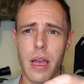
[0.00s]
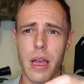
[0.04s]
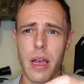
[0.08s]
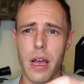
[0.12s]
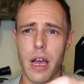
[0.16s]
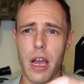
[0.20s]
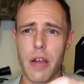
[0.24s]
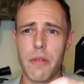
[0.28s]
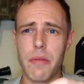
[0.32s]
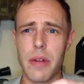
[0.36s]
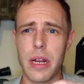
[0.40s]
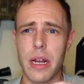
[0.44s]

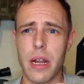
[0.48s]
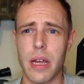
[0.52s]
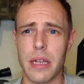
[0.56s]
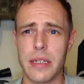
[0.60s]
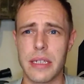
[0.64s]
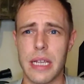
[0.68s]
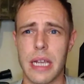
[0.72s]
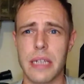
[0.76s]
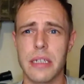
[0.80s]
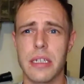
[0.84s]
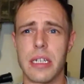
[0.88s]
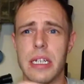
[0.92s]
I realised
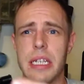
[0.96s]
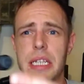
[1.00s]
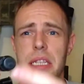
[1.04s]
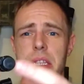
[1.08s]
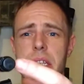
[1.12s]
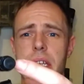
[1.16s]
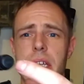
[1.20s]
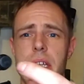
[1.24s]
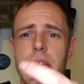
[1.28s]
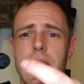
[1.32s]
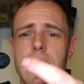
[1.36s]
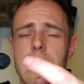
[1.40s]
actually
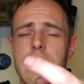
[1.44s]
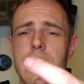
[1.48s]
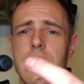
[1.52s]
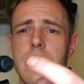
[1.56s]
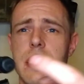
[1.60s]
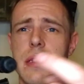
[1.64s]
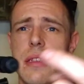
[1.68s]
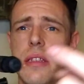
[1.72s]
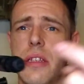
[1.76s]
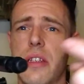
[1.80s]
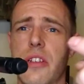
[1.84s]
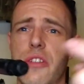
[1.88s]
that
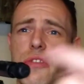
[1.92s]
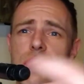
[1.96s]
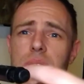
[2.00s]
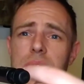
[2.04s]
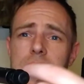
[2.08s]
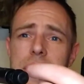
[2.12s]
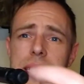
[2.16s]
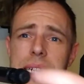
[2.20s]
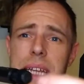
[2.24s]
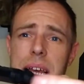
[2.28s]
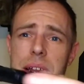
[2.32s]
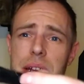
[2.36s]

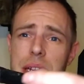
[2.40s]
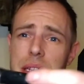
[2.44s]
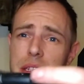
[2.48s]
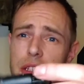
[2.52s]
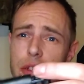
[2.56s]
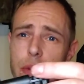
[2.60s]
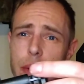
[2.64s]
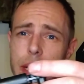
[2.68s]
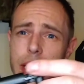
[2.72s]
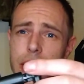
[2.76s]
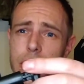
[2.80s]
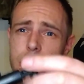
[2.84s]
drilling down
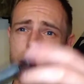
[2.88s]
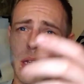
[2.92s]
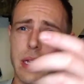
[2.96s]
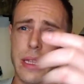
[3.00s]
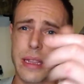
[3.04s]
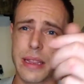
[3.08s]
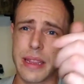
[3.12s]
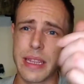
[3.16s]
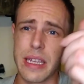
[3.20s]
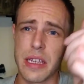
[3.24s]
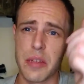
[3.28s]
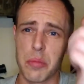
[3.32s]
into it, like
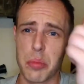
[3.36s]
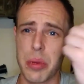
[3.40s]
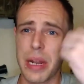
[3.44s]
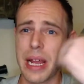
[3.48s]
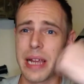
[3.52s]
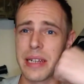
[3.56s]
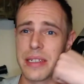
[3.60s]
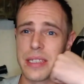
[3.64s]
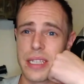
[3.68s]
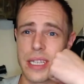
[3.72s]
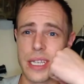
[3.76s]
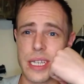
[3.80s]
this
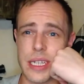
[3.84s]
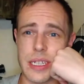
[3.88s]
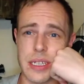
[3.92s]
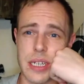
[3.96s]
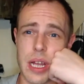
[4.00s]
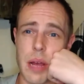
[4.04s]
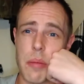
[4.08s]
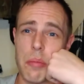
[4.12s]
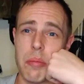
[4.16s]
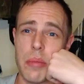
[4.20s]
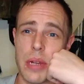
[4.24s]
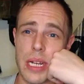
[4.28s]
plastic is
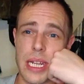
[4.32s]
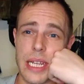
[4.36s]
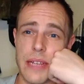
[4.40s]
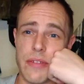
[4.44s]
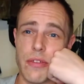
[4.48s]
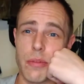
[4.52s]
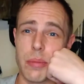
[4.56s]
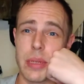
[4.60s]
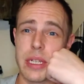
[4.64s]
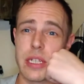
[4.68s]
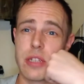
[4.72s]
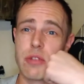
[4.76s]

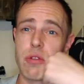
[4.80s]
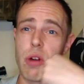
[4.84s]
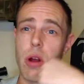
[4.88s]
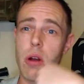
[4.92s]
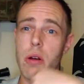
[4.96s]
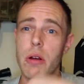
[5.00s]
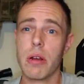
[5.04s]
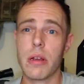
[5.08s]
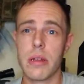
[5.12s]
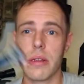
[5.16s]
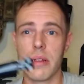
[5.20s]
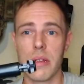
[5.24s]
unbelievably
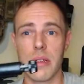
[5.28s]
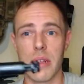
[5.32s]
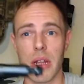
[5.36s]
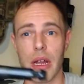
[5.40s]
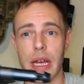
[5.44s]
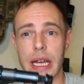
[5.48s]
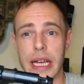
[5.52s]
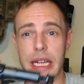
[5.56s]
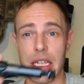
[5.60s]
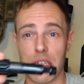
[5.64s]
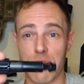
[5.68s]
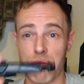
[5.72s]
strong.
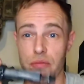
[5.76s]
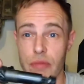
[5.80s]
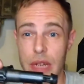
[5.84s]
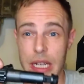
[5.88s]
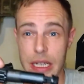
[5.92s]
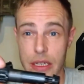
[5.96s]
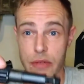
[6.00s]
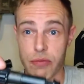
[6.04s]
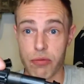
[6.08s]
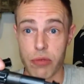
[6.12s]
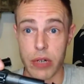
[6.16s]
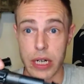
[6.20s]
Like
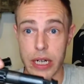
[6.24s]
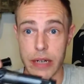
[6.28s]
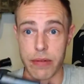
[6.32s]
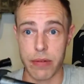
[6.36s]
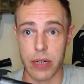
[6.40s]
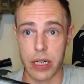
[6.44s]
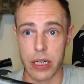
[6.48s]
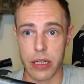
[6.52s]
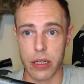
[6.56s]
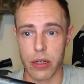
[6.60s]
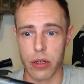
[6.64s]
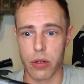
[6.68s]
it's
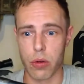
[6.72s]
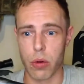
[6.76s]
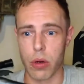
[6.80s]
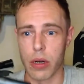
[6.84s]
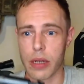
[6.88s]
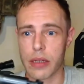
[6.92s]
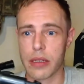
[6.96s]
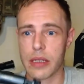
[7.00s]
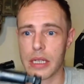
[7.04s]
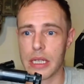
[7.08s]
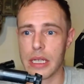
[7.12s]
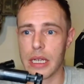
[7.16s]
really good
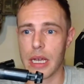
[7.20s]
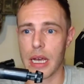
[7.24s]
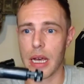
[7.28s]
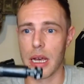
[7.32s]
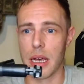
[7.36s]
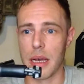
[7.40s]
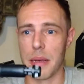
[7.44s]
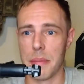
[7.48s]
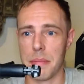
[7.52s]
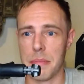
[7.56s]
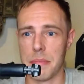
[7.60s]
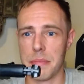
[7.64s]
quality.
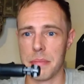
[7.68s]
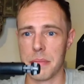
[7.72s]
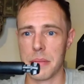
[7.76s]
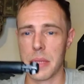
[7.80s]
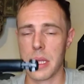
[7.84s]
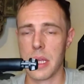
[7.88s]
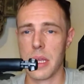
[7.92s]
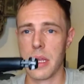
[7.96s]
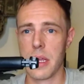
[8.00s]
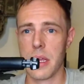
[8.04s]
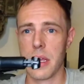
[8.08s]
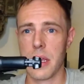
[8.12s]

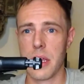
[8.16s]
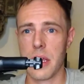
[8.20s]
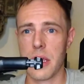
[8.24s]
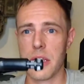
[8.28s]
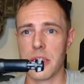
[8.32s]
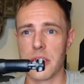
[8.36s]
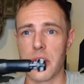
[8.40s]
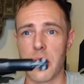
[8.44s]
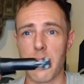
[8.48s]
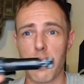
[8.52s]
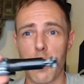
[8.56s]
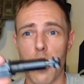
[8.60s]

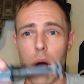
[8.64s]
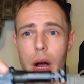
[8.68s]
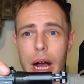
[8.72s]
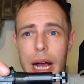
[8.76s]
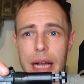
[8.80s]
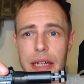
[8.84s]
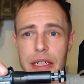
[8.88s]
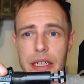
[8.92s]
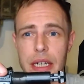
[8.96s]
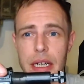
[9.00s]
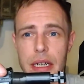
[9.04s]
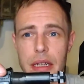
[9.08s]
So what I
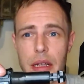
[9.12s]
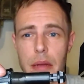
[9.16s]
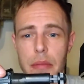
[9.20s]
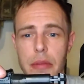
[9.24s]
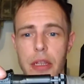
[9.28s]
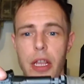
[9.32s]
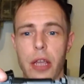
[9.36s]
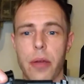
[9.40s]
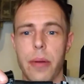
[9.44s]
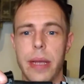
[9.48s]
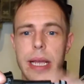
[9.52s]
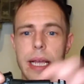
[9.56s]
actually ended up
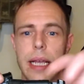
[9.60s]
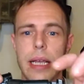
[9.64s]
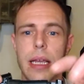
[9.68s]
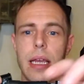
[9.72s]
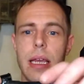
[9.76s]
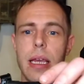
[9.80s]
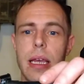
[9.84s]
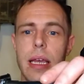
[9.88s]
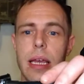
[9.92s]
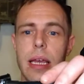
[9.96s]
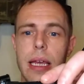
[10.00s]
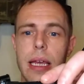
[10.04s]
doing
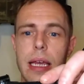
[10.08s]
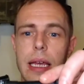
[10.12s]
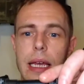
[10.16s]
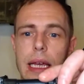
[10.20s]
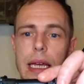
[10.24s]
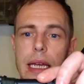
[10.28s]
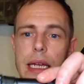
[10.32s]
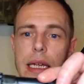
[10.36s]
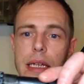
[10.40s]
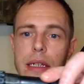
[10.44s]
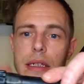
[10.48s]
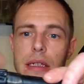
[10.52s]

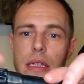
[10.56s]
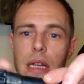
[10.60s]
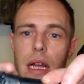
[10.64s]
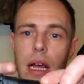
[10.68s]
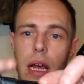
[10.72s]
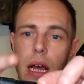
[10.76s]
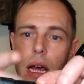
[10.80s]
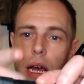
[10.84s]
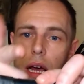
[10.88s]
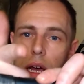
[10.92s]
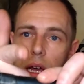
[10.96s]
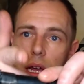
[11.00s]
is
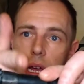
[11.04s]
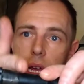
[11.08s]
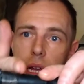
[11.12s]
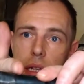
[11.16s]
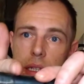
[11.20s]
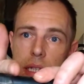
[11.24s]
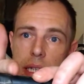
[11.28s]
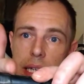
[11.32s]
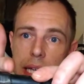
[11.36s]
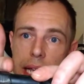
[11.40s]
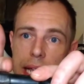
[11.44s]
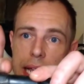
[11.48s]

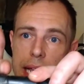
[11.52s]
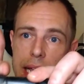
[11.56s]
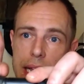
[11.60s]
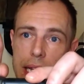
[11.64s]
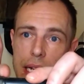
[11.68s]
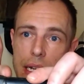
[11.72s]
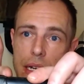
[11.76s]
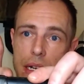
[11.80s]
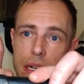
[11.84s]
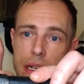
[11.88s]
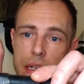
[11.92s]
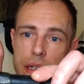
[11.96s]
cutting
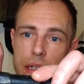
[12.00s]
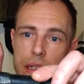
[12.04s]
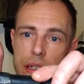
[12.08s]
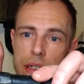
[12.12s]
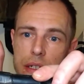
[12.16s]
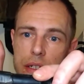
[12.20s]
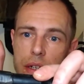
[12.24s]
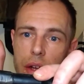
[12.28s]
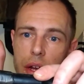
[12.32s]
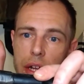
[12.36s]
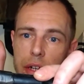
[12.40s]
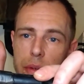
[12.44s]
in
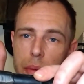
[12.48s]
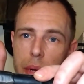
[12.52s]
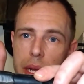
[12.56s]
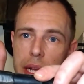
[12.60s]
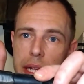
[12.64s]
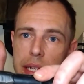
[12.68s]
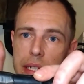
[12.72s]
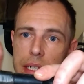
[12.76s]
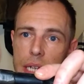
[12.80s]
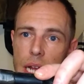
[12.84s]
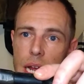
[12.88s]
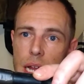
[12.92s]

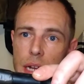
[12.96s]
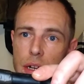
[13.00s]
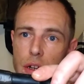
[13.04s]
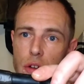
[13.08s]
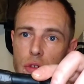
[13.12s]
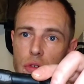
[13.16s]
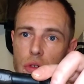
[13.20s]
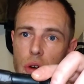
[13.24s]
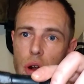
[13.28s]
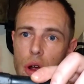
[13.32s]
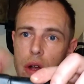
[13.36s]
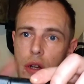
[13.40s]
sideways and
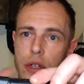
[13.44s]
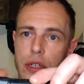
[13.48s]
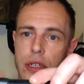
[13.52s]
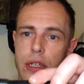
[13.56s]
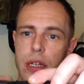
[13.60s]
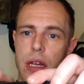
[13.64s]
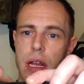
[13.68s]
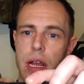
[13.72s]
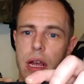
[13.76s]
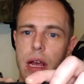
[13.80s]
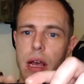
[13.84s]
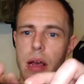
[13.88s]

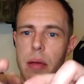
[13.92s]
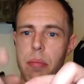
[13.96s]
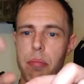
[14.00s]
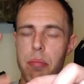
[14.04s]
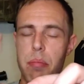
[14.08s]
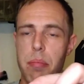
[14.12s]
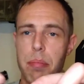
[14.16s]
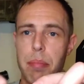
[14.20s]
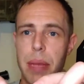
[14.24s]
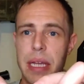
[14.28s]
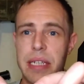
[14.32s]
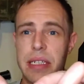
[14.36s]
across, and
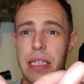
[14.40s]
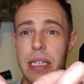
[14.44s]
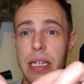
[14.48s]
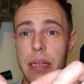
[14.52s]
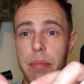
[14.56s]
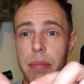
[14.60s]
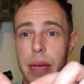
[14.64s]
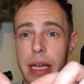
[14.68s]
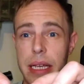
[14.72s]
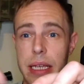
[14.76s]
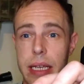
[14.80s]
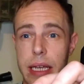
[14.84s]
basically
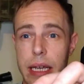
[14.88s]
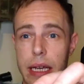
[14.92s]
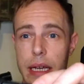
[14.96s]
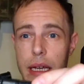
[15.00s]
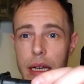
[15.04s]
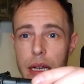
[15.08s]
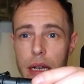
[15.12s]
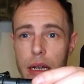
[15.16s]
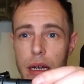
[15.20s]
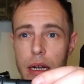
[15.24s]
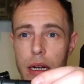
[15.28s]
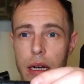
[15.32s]

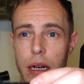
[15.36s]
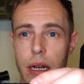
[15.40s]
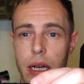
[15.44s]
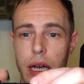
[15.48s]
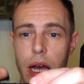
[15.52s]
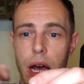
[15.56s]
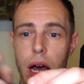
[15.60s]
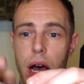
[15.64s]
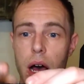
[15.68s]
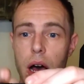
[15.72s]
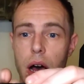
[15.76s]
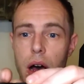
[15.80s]
making like
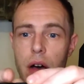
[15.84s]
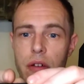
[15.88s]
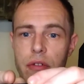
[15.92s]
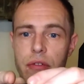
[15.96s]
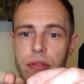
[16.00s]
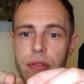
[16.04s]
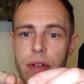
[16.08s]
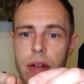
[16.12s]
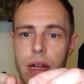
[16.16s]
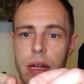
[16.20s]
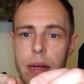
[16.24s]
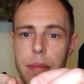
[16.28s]
a
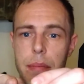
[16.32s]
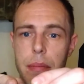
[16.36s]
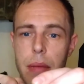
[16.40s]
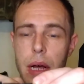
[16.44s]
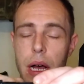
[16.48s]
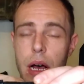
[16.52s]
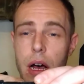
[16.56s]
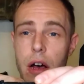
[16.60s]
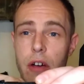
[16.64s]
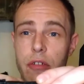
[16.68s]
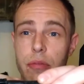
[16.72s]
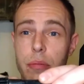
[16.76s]
half
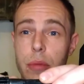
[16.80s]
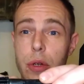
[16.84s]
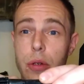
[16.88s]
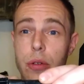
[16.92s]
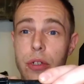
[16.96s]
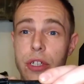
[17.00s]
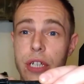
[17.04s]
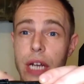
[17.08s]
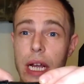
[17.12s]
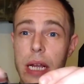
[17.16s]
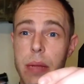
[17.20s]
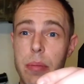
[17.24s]
moon
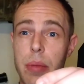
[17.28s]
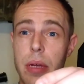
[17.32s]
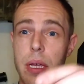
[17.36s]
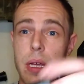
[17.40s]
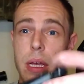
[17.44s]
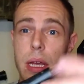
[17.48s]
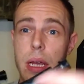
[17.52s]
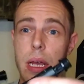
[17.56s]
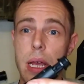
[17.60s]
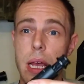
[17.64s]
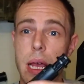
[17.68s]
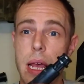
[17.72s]
shape,
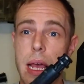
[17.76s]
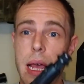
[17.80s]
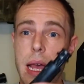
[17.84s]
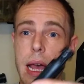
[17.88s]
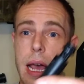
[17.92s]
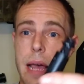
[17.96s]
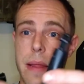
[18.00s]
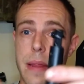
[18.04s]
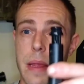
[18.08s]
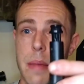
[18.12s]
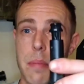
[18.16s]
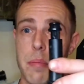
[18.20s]

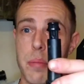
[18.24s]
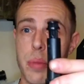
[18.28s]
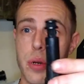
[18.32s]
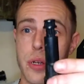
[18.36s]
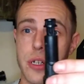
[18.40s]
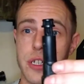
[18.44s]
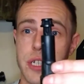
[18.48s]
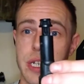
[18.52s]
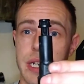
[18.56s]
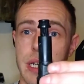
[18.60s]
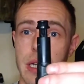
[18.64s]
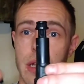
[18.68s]
and then
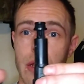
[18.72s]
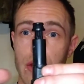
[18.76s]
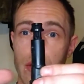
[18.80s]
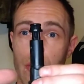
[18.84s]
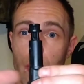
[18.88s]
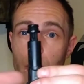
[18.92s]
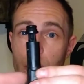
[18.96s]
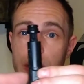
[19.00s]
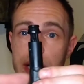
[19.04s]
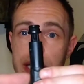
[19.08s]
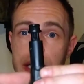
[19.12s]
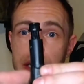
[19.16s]
pushing the
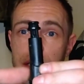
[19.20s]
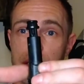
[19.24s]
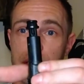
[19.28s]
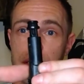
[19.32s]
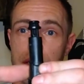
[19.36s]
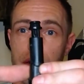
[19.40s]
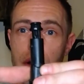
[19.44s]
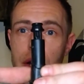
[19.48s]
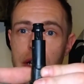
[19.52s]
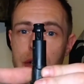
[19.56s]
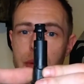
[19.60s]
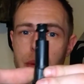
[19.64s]
weight
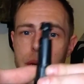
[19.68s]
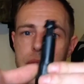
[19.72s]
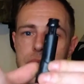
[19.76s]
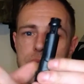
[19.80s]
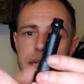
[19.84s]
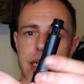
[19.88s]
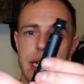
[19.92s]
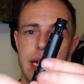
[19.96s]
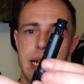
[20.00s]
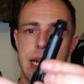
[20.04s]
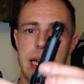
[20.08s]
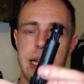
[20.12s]

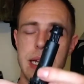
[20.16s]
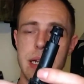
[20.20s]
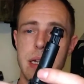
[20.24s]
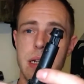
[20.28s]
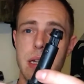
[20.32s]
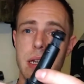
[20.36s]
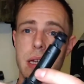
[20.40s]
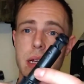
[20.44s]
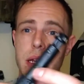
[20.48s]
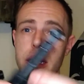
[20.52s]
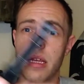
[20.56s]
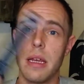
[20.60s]
sideways in
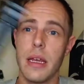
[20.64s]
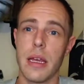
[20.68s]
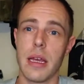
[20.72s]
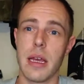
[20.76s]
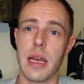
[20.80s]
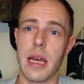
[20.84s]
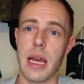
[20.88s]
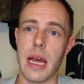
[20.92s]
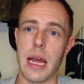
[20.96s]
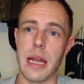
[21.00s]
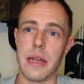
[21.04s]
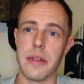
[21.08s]

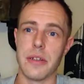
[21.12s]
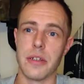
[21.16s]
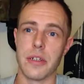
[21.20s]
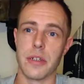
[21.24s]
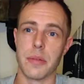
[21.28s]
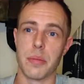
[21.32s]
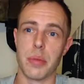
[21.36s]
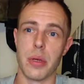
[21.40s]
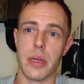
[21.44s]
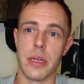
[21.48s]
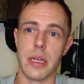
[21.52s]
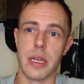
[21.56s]
and
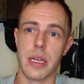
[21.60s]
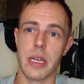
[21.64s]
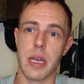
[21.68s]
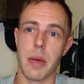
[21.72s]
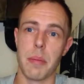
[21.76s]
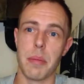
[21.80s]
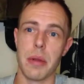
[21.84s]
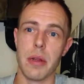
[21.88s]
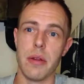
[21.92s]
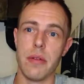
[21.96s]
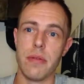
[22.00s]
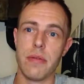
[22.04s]
just putting a
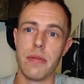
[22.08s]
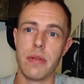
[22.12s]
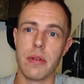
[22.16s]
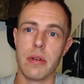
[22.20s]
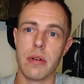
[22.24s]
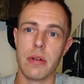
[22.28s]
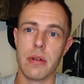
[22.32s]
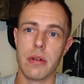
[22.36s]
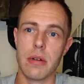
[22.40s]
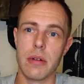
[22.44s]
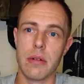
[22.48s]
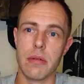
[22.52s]
couple of
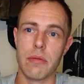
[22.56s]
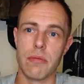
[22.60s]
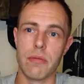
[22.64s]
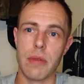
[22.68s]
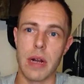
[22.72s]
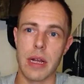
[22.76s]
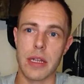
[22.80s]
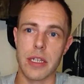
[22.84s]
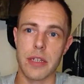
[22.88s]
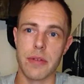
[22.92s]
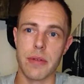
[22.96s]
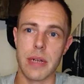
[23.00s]

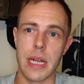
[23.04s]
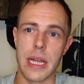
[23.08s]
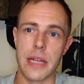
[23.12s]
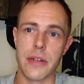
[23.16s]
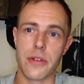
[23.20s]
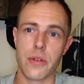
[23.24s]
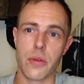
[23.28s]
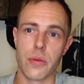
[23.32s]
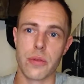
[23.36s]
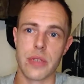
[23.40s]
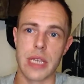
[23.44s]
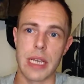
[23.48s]
rounds of
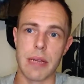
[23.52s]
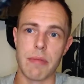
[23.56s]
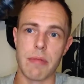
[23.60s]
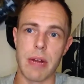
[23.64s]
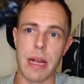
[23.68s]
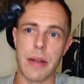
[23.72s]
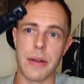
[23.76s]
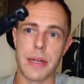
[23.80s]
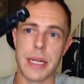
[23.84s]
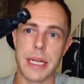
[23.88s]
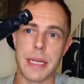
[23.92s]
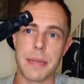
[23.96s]
electrical tape
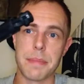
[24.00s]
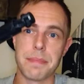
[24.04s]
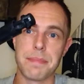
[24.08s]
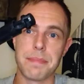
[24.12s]
around it.